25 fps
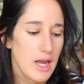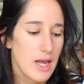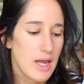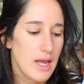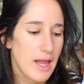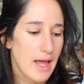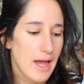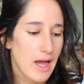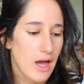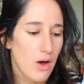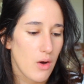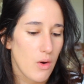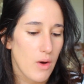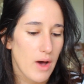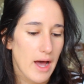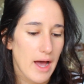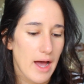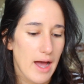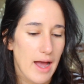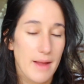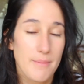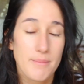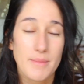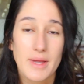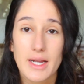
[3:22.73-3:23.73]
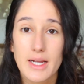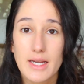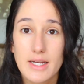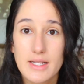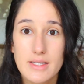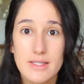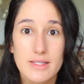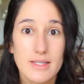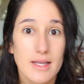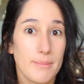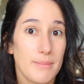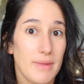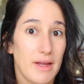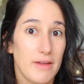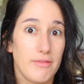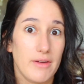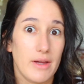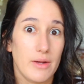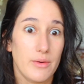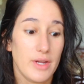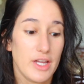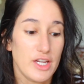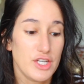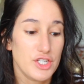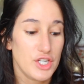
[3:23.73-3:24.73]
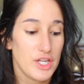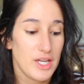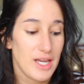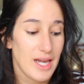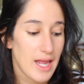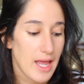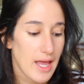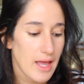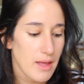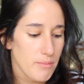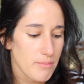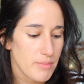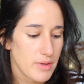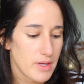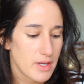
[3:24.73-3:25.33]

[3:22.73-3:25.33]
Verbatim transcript: Now, I'm not going to set my foundation yet,